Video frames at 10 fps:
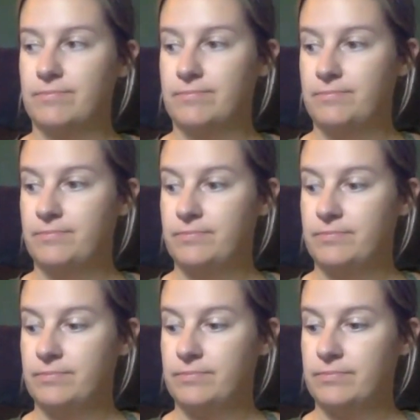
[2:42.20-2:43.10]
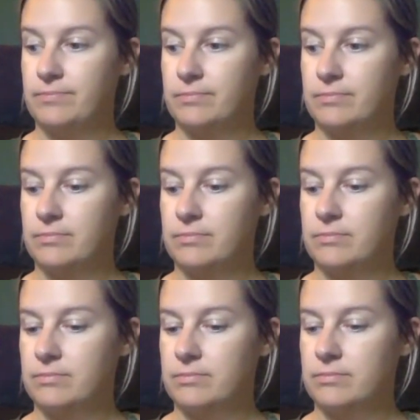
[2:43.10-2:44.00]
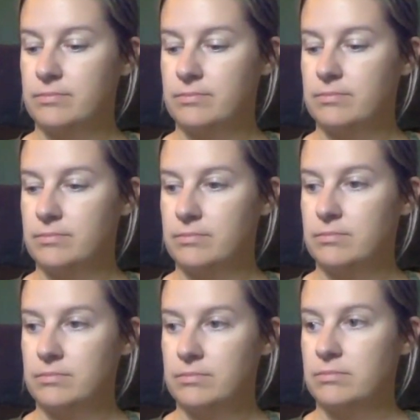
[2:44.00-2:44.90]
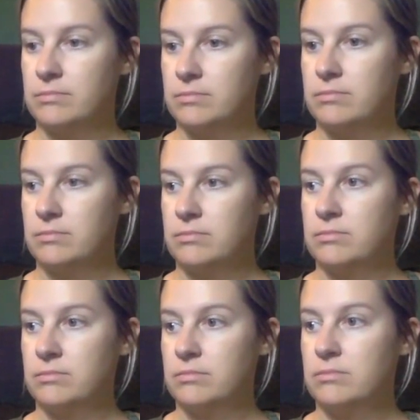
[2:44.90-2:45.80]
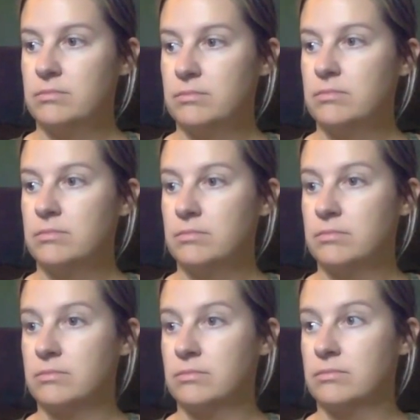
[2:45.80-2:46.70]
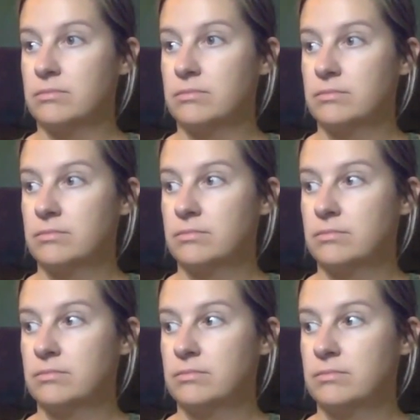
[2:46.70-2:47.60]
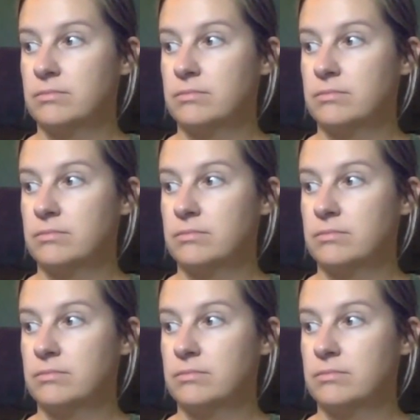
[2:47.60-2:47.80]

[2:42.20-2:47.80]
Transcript: This person isn't speaking.